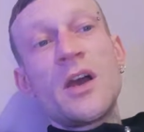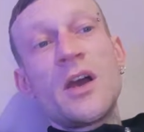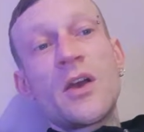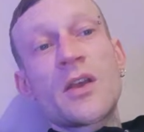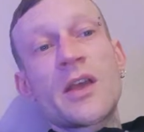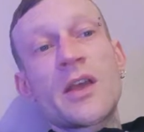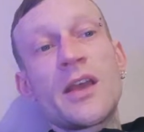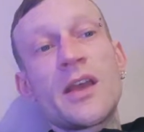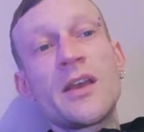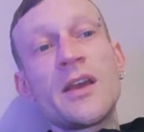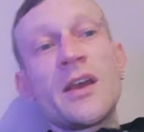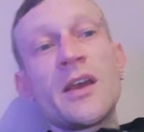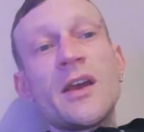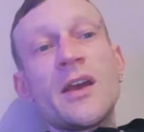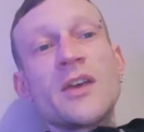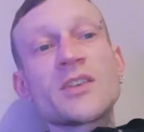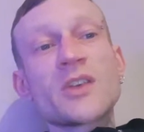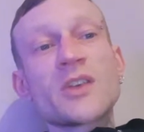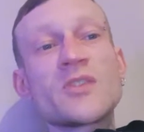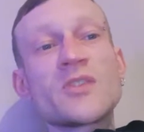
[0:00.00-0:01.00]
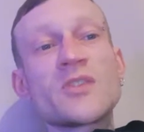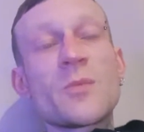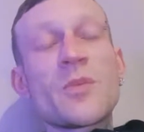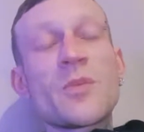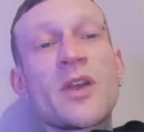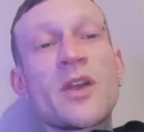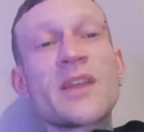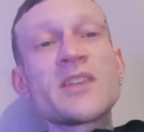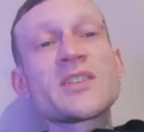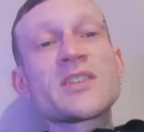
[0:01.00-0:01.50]
Okay, so to
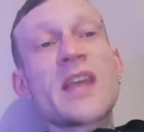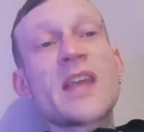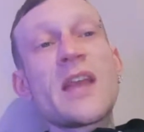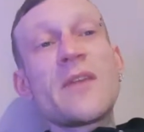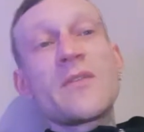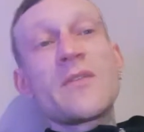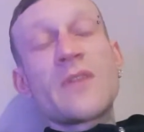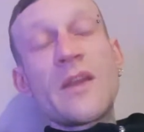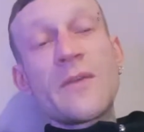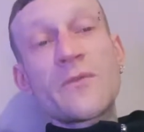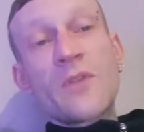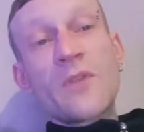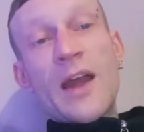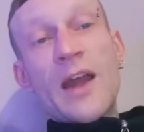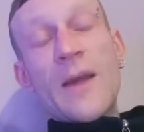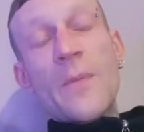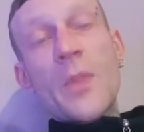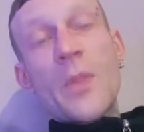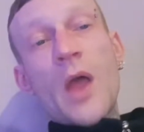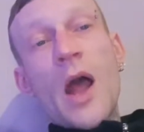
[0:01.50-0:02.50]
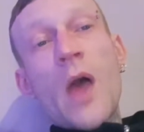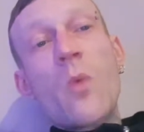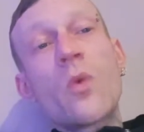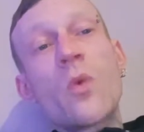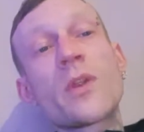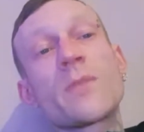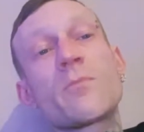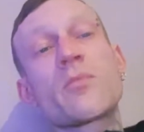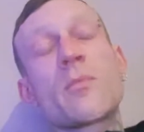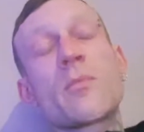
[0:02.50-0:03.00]
be honest, if like I
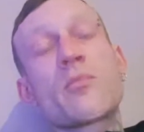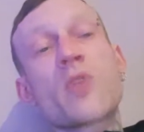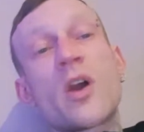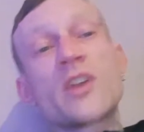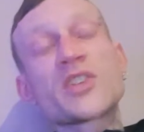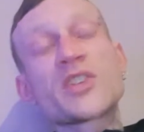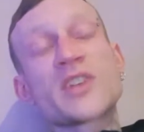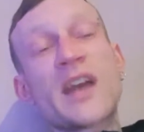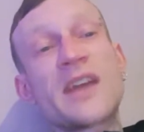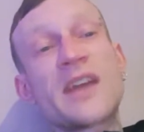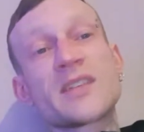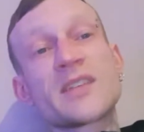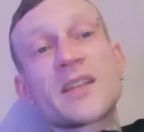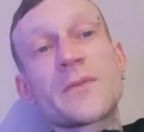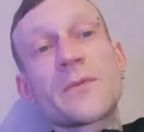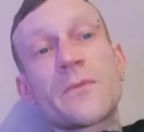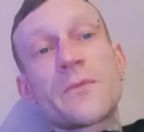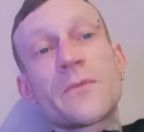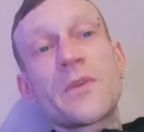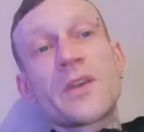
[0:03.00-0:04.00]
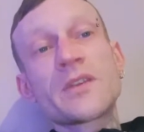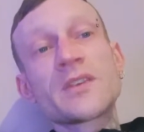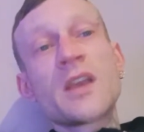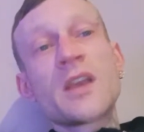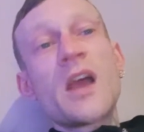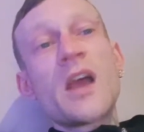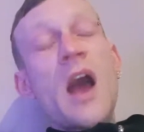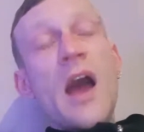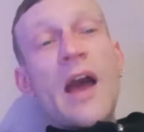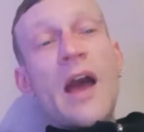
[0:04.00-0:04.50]
want to branch out into different things,
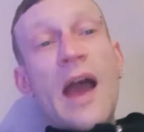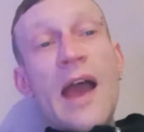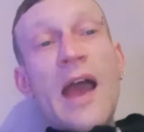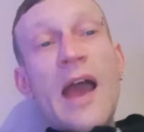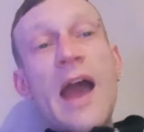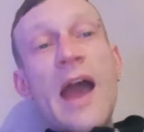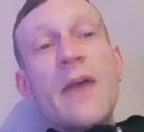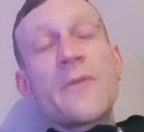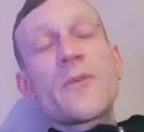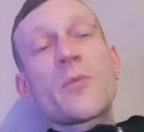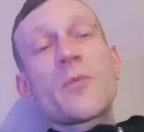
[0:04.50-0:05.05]
I feel